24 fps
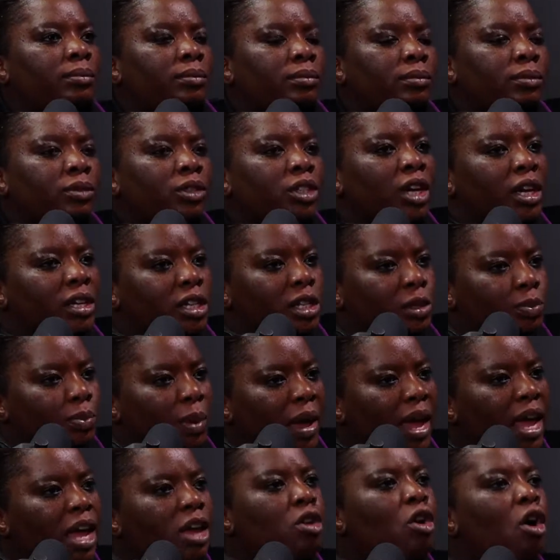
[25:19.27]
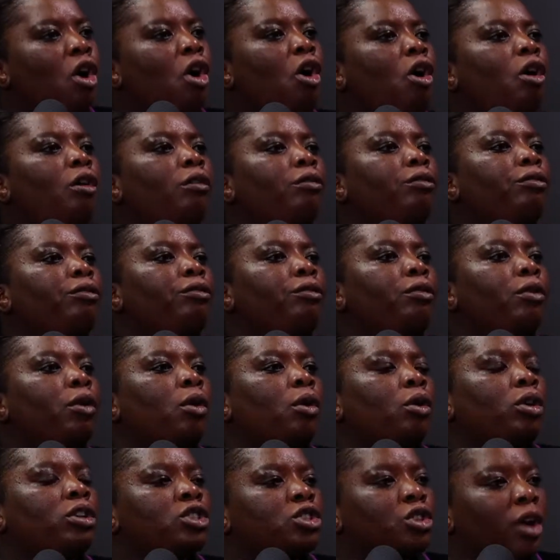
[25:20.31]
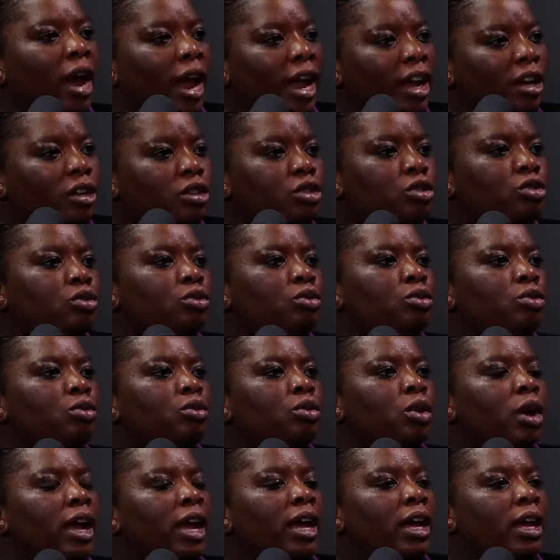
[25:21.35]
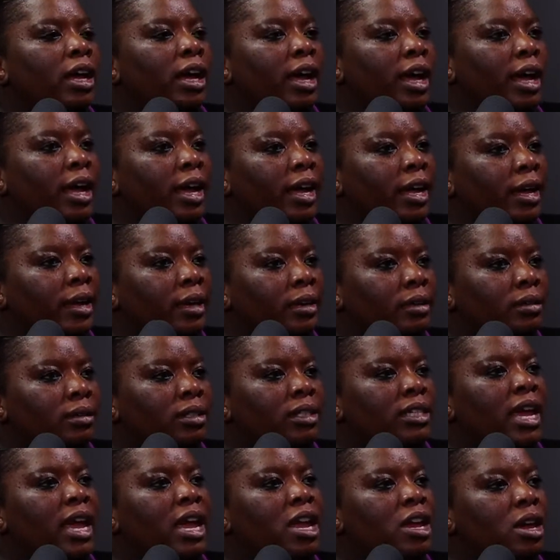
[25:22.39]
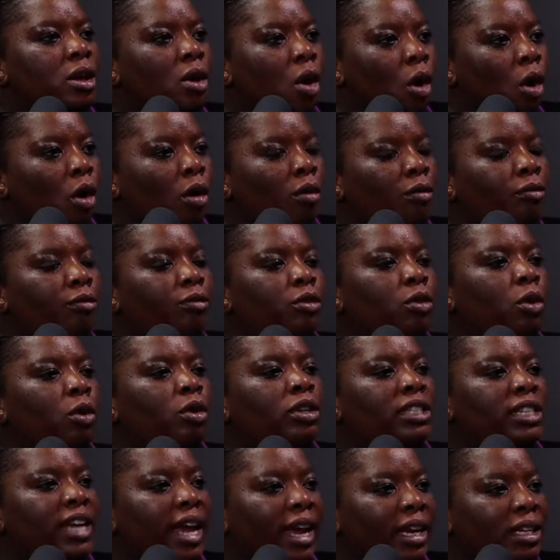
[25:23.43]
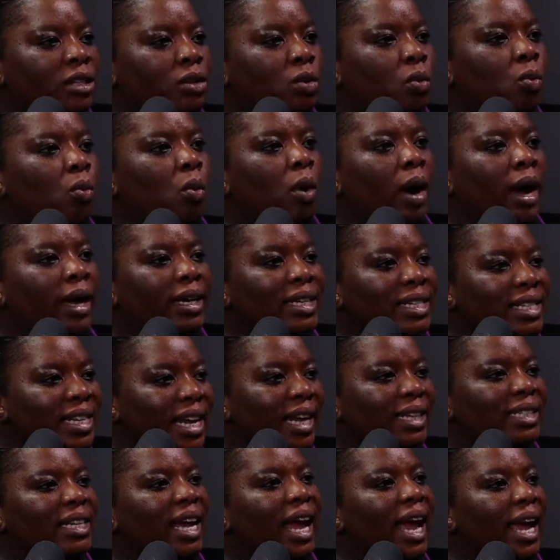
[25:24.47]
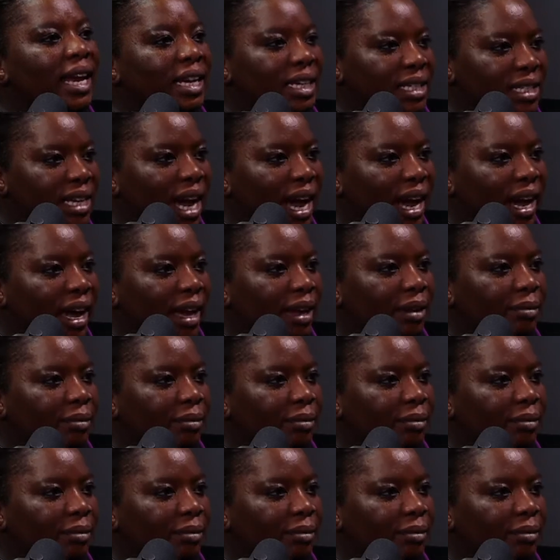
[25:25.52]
just paying off or trying to take off your debt one debt at a time.